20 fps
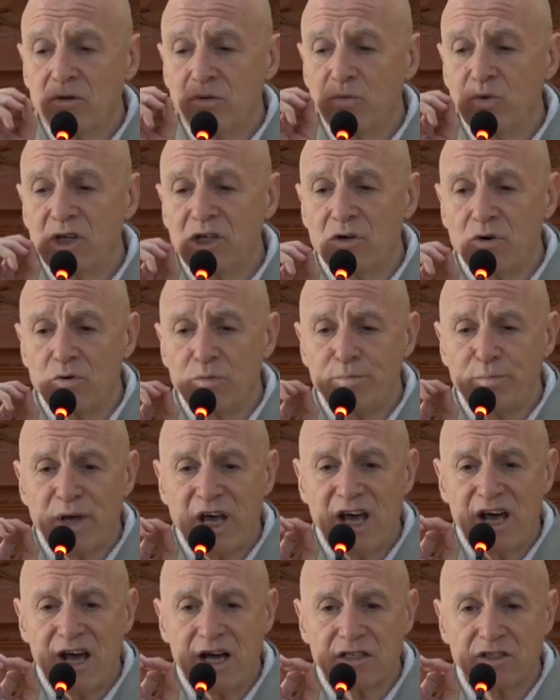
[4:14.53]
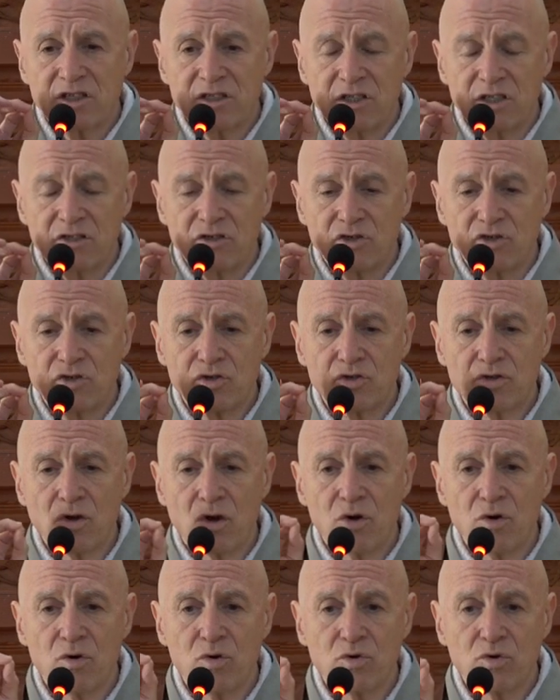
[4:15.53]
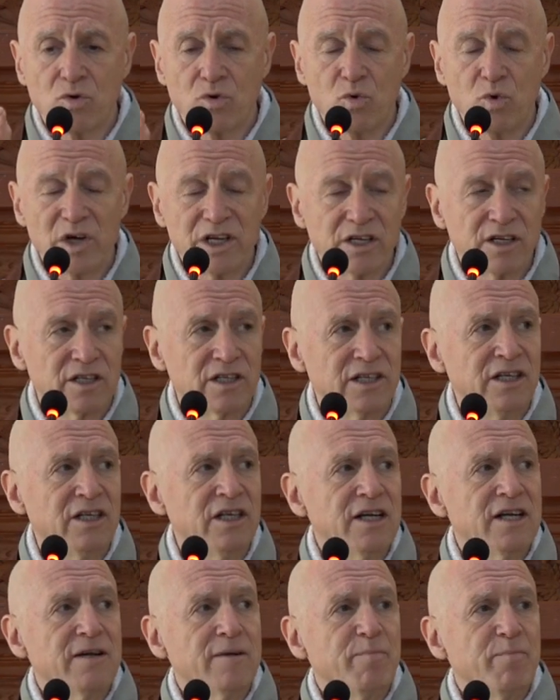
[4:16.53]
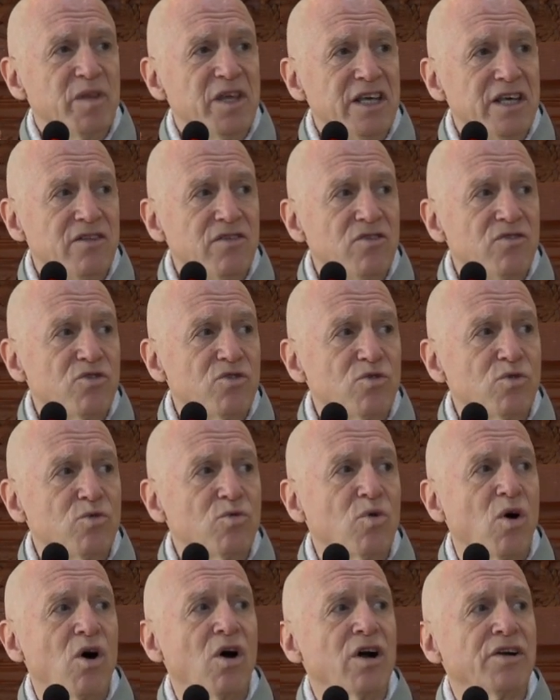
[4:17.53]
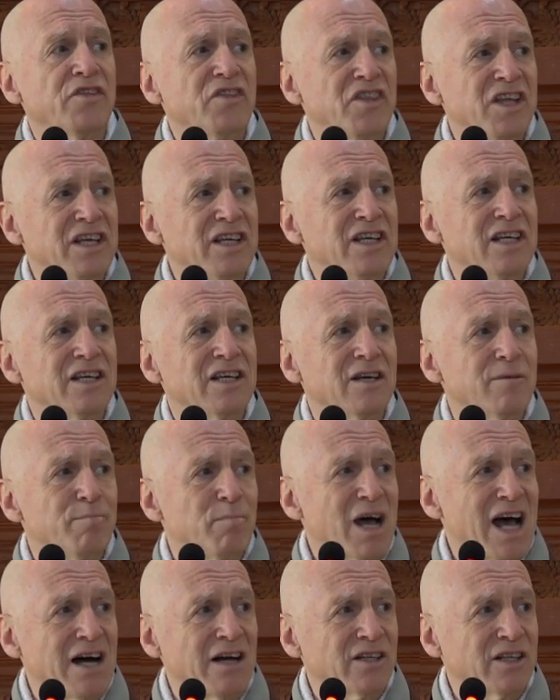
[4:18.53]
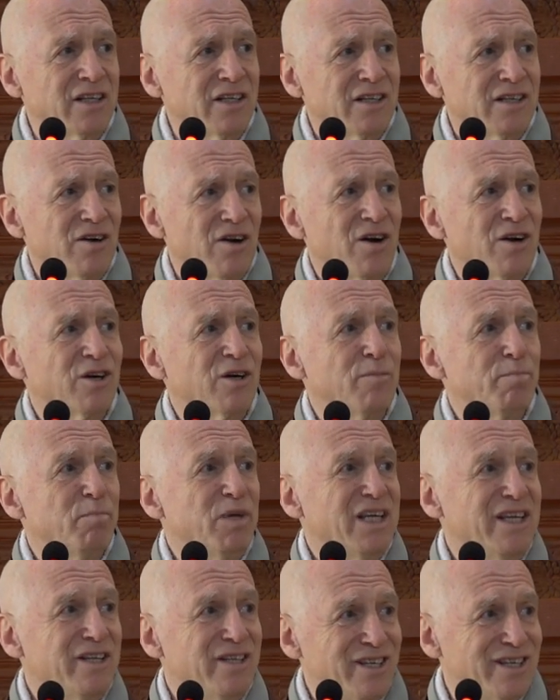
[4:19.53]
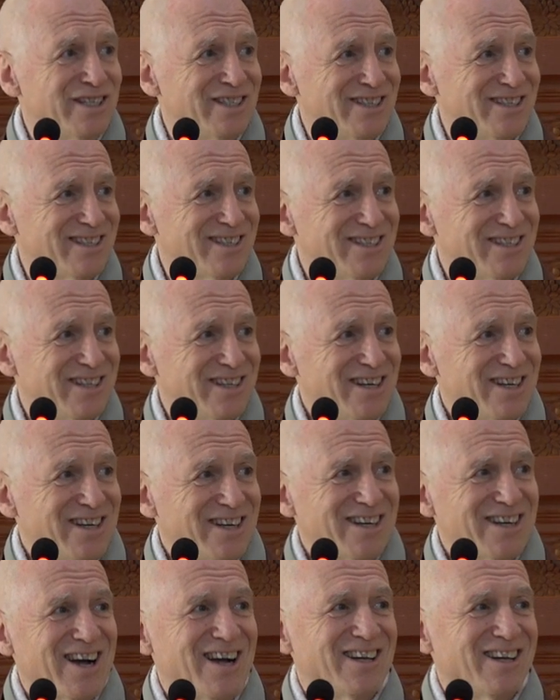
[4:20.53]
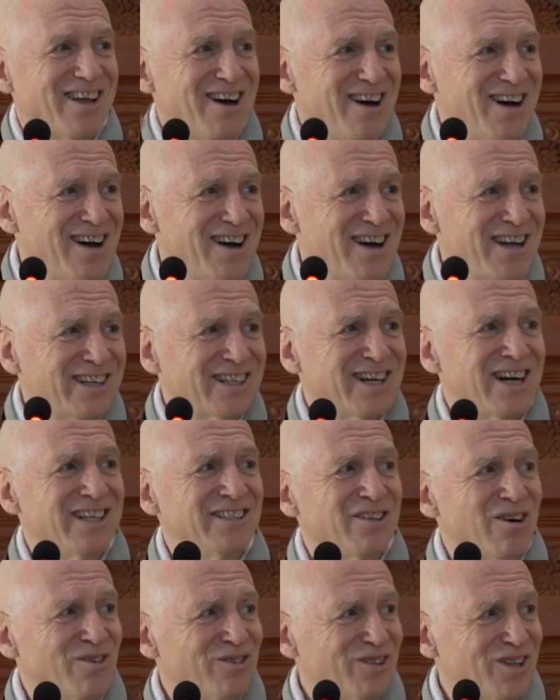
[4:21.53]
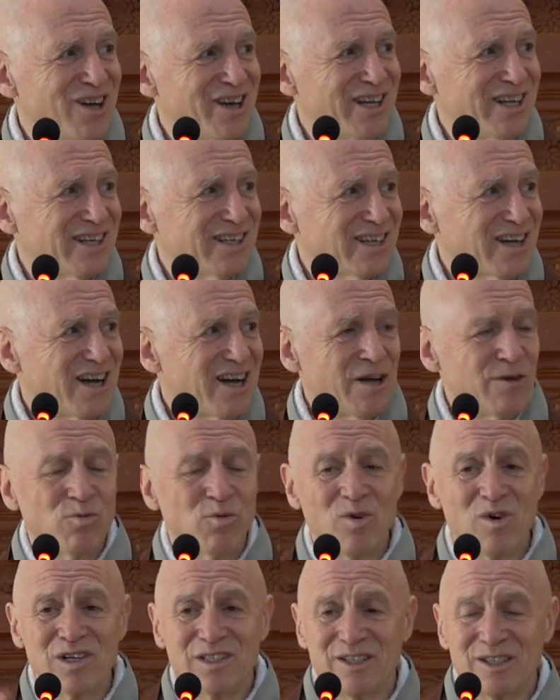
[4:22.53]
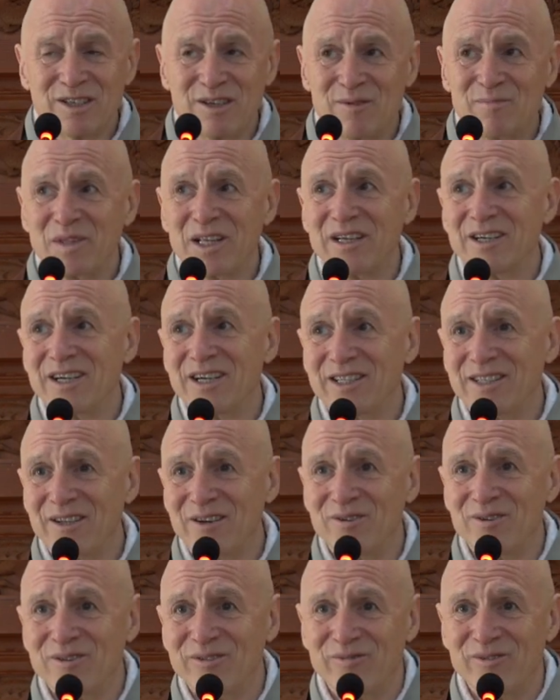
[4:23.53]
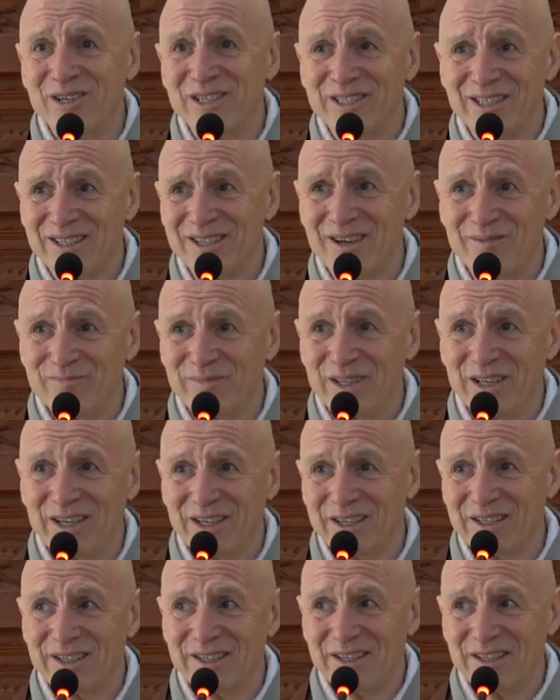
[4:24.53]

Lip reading: We go past it so quickly into our thinking about it, our opinions. I like, I don't like. I want something, I don't want something.